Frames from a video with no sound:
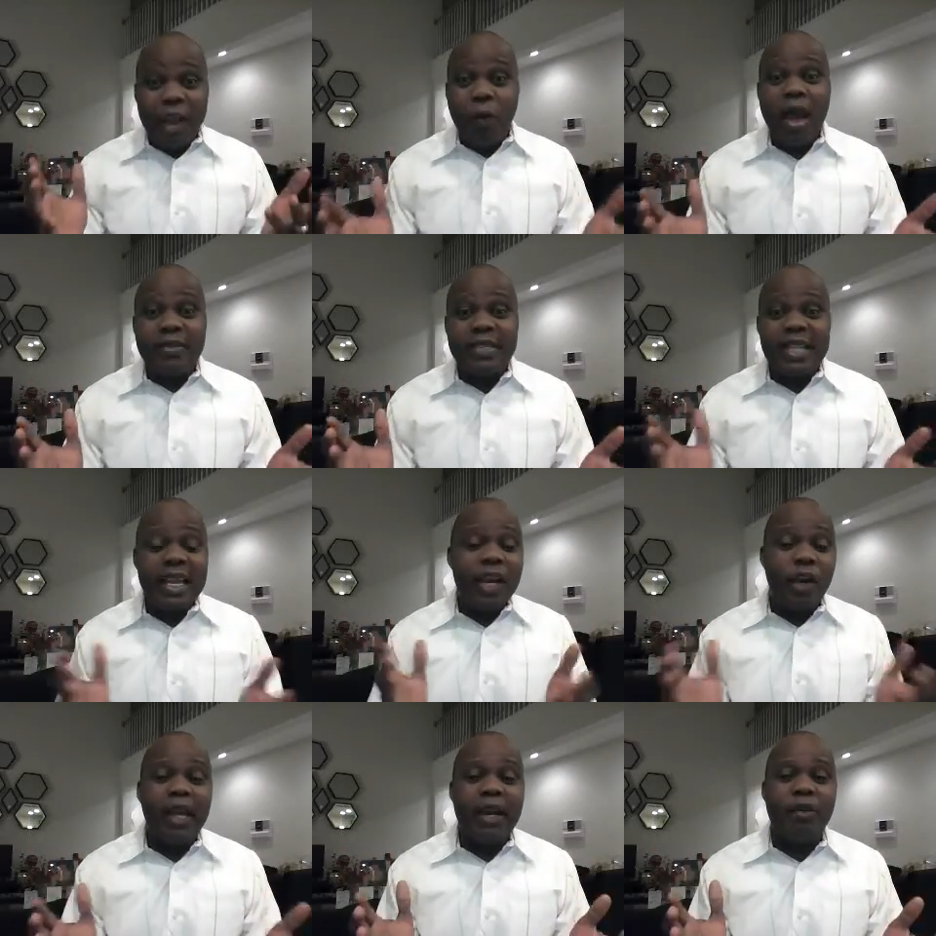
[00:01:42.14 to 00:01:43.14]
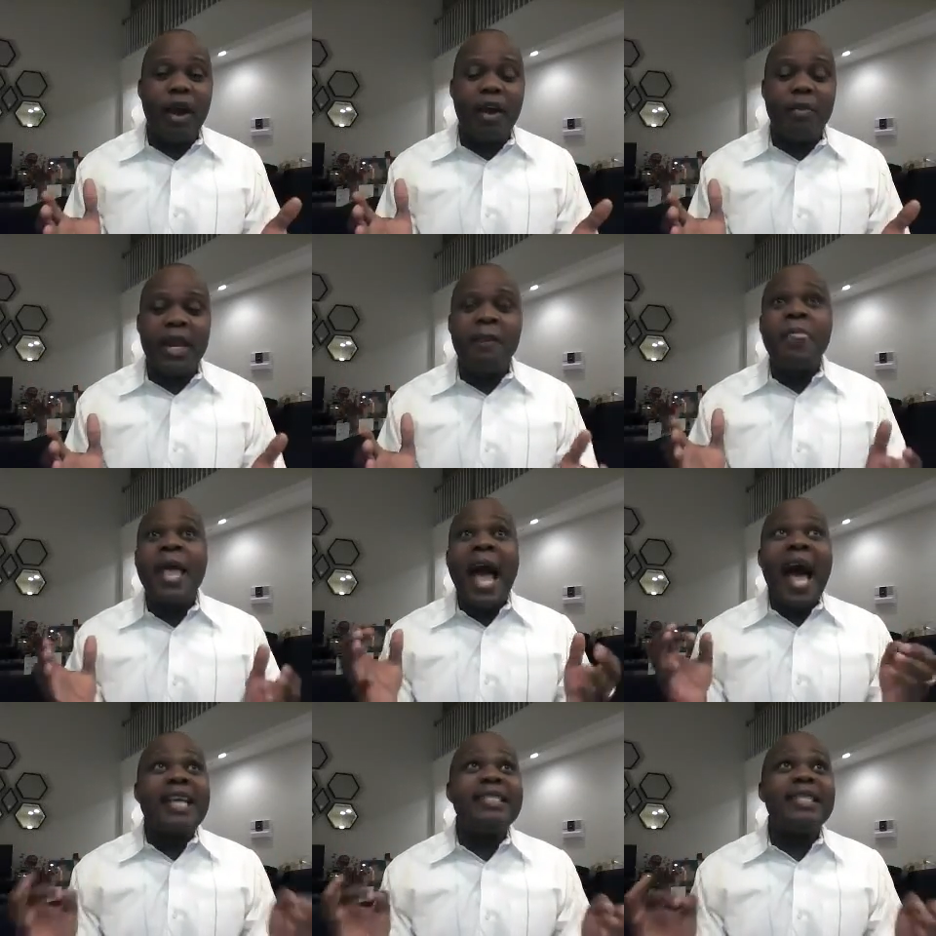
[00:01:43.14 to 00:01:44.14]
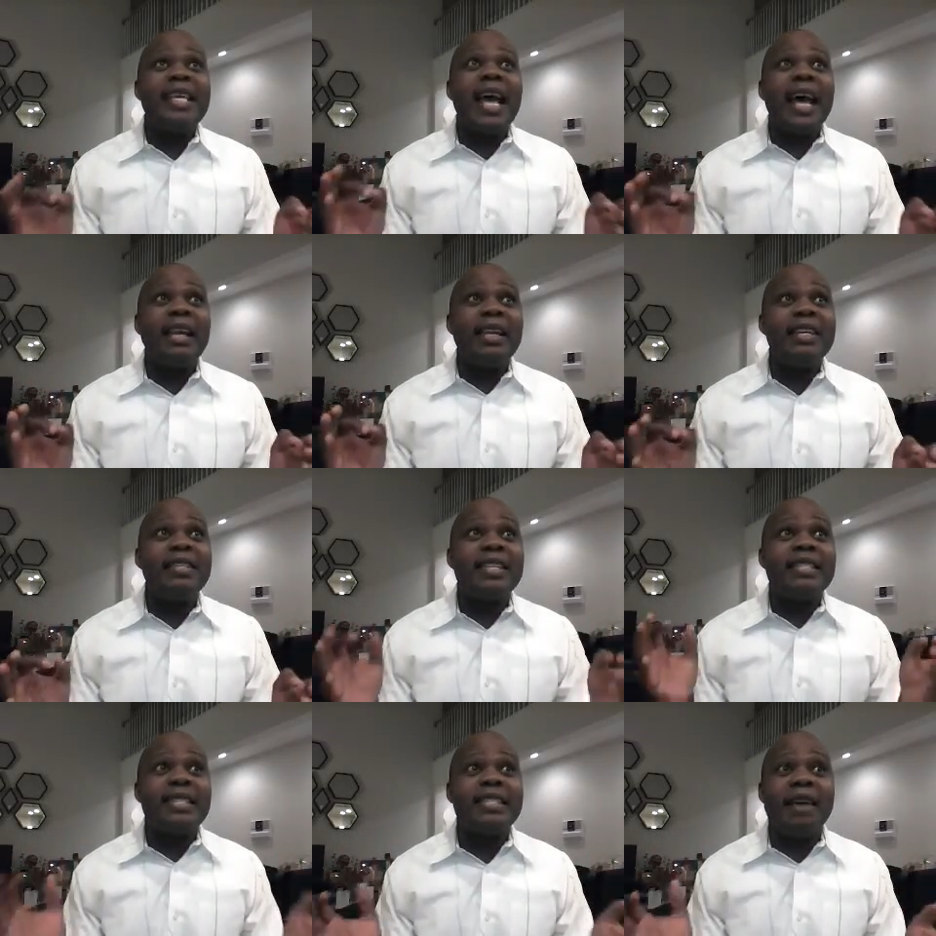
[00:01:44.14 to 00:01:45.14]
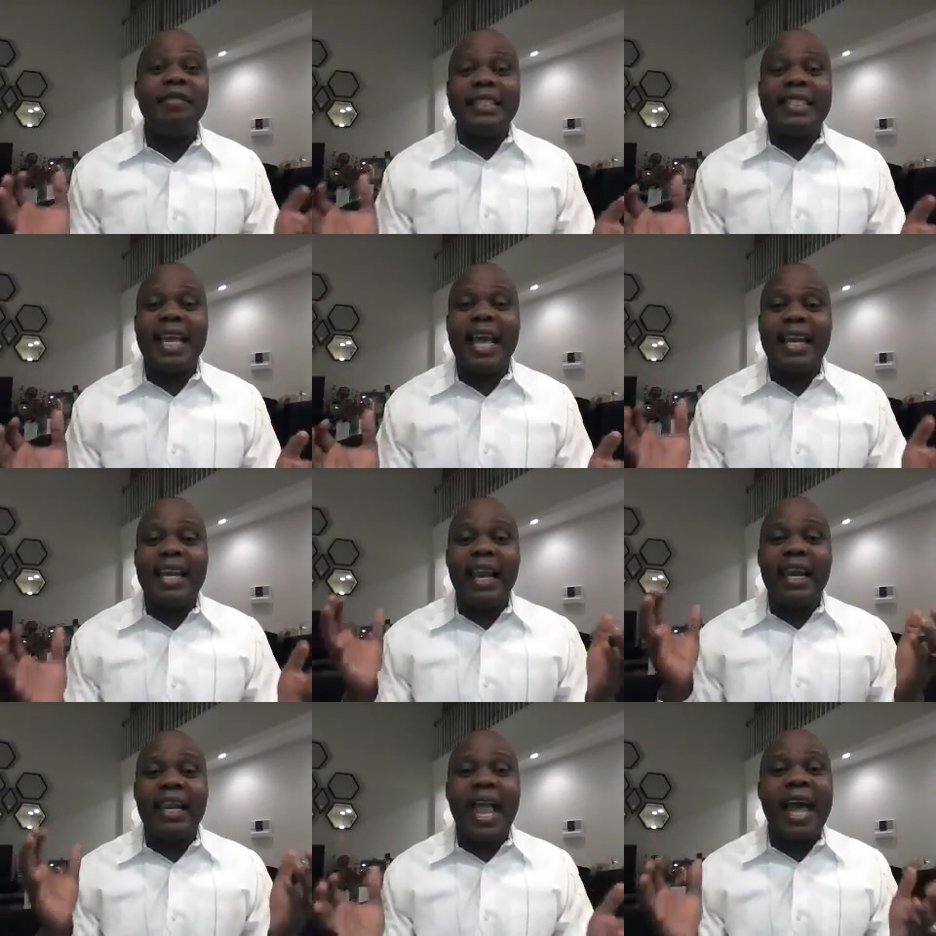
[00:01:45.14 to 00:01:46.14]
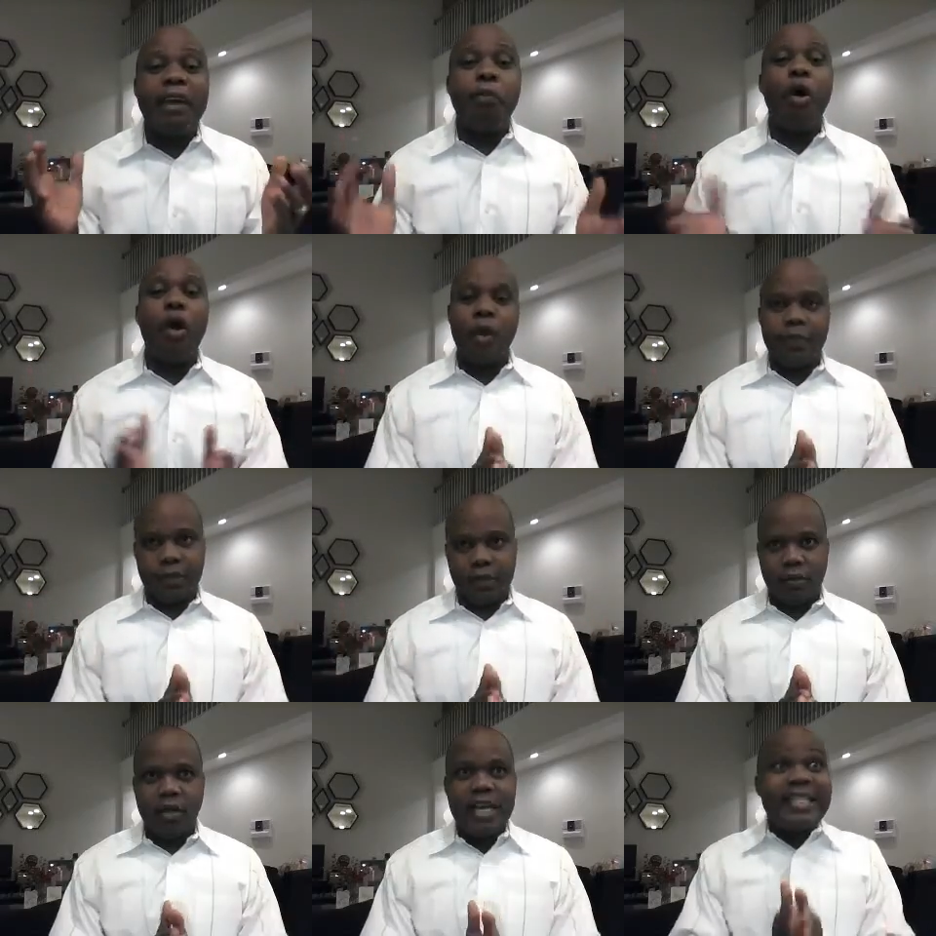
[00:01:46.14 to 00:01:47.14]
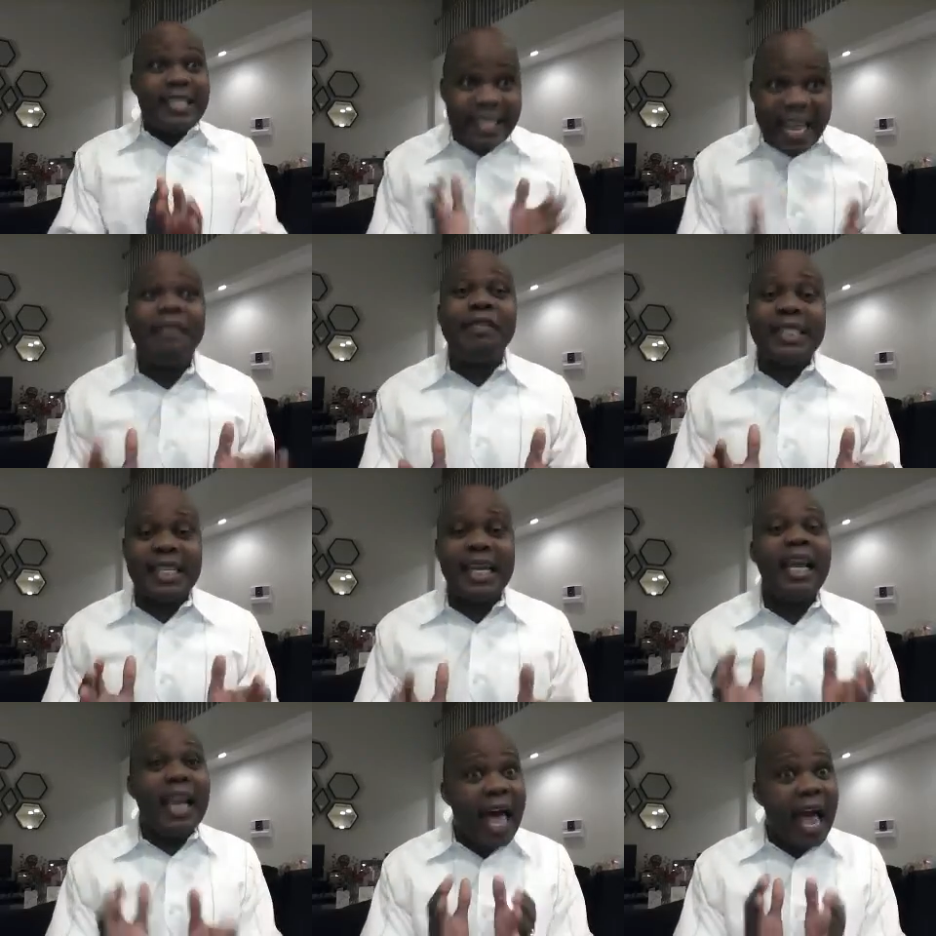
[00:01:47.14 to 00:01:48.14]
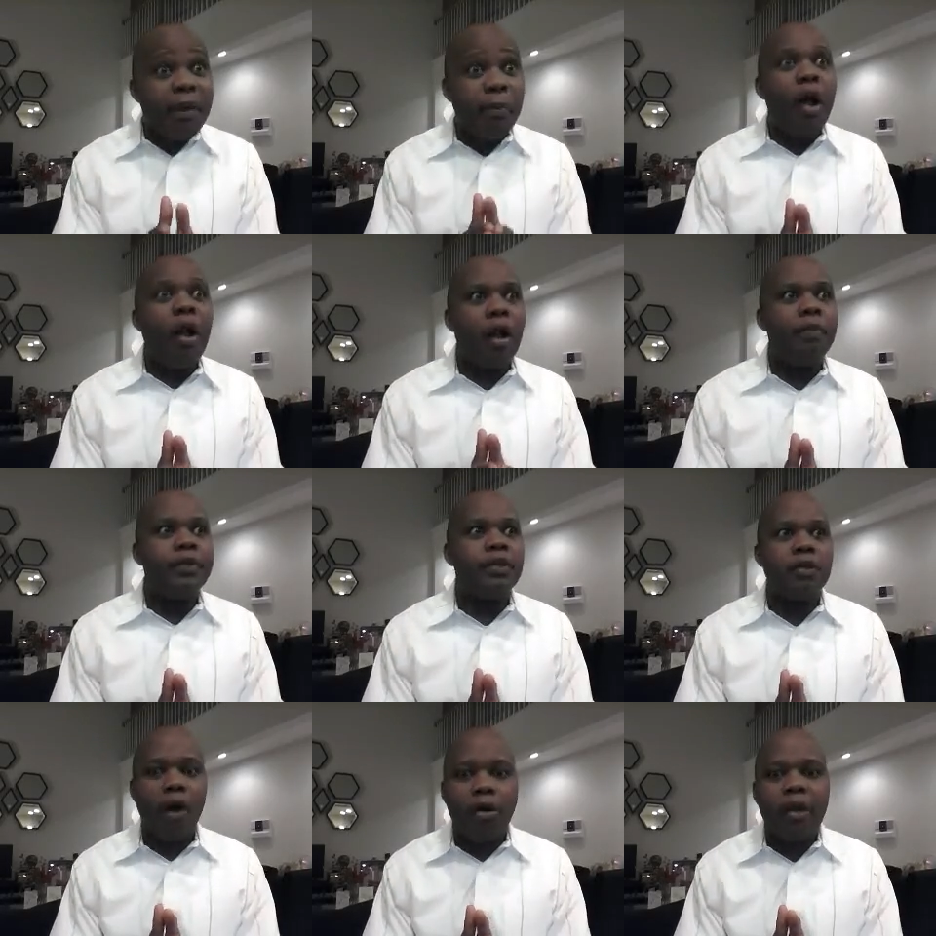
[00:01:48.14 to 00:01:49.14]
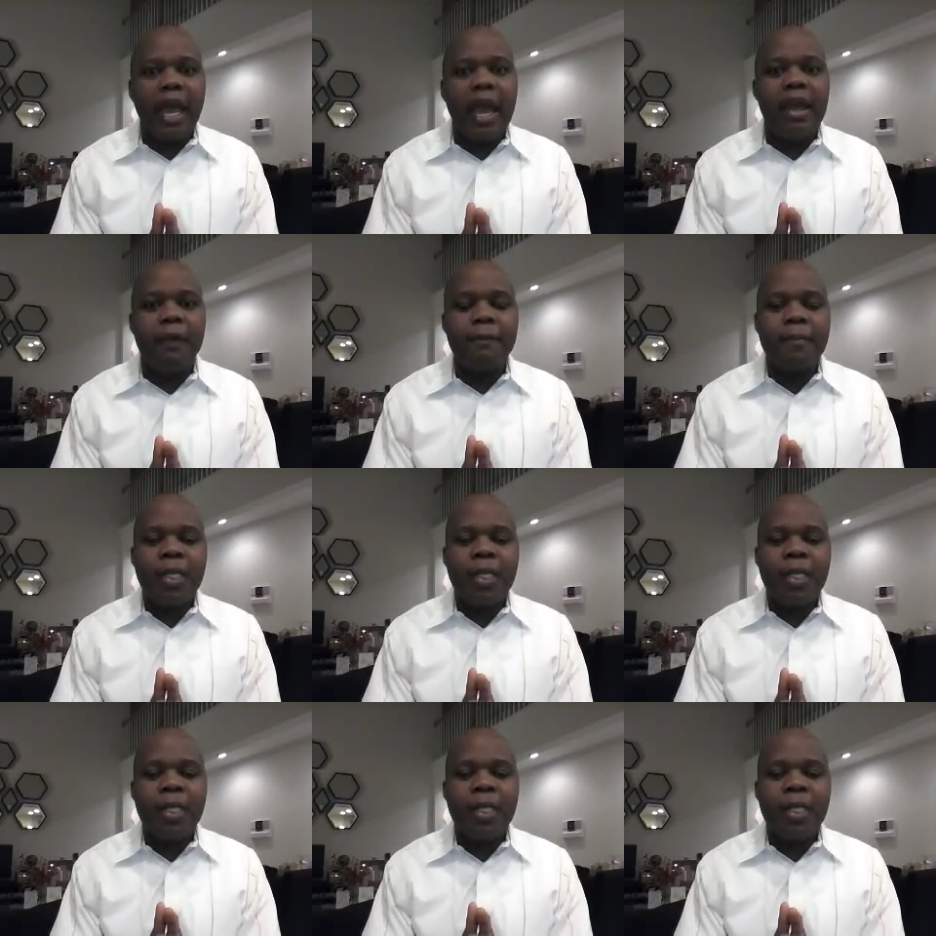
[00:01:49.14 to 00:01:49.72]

here where I'm sitting looking around me, I see at least 17 light bulbs. 17 light bulbs, okay?